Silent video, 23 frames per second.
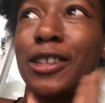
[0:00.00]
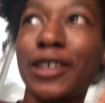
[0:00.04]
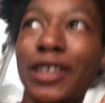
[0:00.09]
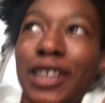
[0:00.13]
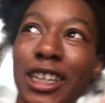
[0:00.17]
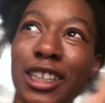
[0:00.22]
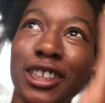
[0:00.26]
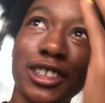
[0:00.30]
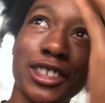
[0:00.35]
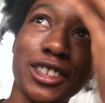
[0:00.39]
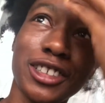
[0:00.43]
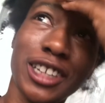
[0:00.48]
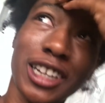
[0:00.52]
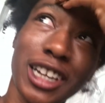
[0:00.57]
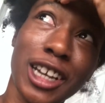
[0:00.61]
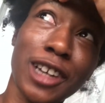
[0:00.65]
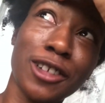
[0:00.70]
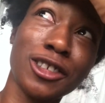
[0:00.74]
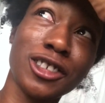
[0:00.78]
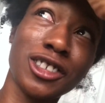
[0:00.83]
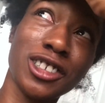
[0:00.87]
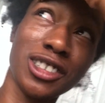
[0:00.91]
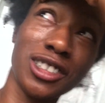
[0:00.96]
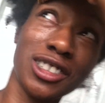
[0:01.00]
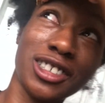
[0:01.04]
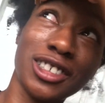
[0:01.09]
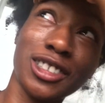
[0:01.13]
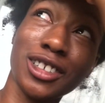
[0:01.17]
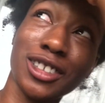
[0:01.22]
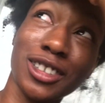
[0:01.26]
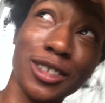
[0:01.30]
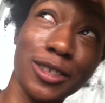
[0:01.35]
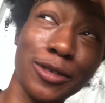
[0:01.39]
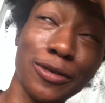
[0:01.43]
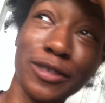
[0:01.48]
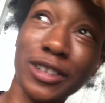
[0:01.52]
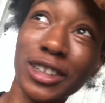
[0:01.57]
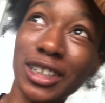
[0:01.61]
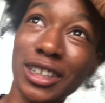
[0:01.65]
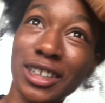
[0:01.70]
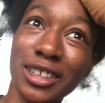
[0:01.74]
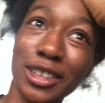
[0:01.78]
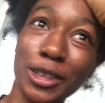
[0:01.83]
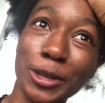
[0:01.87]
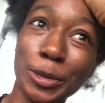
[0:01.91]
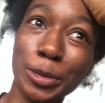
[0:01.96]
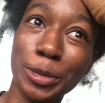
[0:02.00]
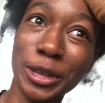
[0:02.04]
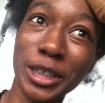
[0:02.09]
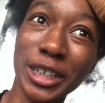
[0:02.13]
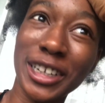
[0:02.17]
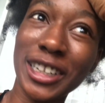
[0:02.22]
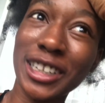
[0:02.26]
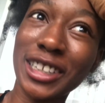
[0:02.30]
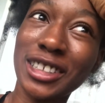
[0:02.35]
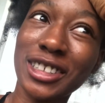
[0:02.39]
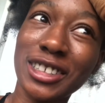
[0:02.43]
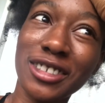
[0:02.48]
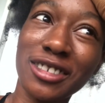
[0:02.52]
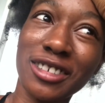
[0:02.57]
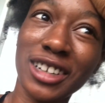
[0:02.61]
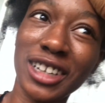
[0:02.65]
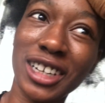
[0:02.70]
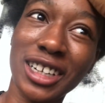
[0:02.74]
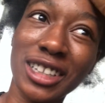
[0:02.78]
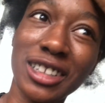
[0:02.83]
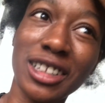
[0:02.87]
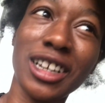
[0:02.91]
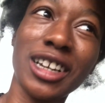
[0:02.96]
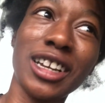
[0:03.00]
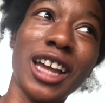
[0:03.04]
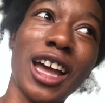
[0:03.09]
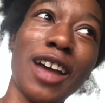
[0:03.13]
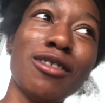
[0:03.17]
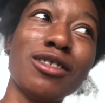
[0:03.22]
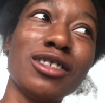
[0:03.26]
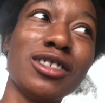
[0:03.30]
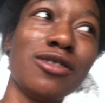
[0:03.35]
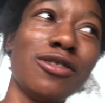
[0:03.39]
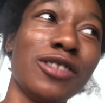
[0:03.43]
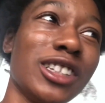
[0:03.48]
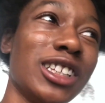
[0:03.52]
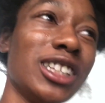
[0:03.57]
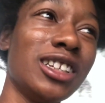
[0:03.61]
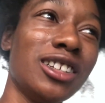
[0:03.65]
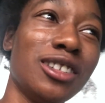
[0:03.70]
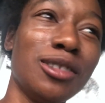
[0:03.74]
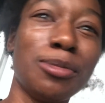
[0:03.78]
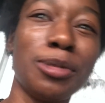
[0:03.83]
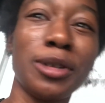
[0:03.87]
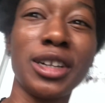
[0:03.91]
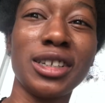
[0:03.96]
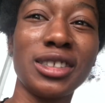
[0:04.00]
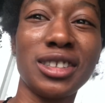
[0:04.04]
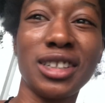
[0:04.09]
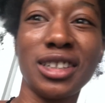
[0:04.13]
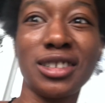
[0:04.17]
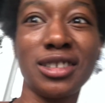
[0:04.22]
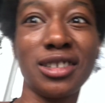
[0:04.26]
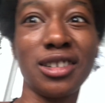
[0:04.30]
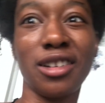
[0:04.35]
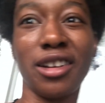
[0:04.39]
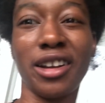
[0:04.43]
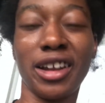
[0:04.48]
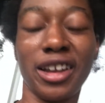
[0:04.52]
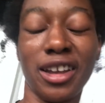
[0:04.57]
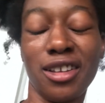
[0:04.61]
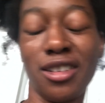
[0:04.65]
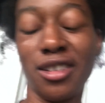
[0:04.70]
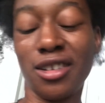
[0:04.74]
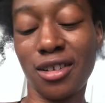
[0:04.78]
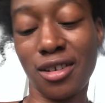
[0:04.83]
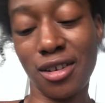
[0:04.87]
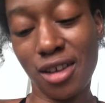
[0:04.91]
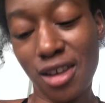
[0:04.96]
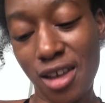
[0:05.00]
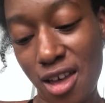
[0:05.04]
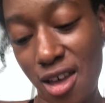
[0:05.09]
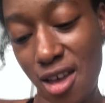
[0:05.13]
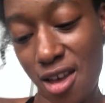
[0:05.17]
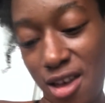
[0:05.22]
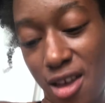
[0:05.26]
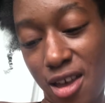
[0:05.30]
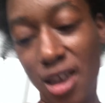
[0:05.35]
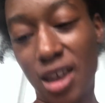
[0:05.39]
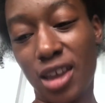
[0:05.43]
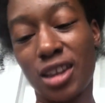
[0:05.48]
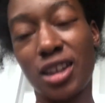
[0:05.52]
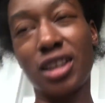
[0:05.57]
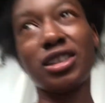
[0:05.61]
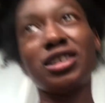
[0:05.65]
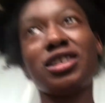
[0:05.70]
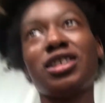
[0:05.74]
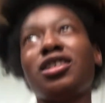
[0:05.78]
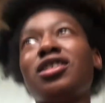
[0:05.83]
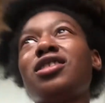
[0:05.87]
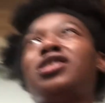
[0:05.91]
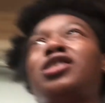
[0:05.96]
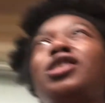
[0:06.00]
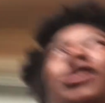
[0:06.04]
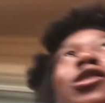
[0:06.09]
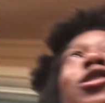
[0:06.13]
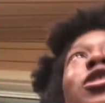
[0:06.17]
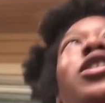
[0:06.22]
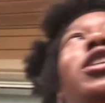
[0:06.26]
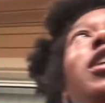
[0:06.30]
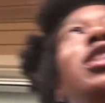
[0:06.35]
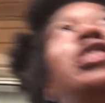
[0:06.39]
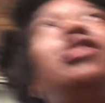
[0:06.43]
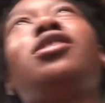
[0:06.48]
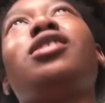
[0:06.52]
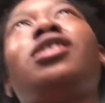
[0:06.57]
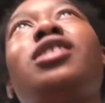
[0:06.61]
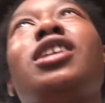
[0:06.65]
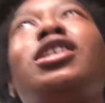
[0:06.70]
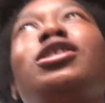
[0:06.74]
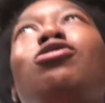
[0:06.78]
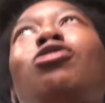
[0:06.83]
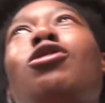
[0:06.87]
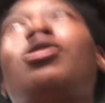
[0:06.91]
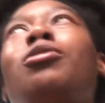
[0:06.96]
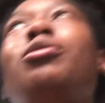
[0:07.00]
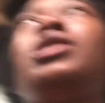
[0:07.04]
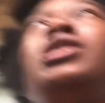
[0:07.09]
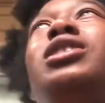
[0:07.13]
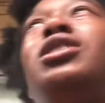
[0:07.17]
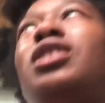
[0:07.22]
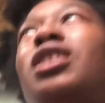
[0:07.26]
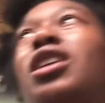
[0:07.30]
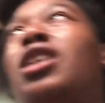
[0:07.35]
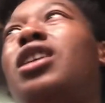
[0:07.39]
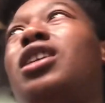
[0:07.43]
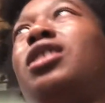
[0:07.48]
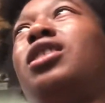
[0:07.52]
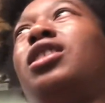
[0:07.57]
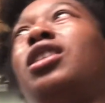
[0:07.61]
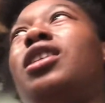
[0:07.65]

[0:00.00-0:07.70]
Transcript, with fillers: yesterday, I was just so fucking depressed, right? Like, I was really depressed yesterday, and that shit is so crazy. And that's what I be saying,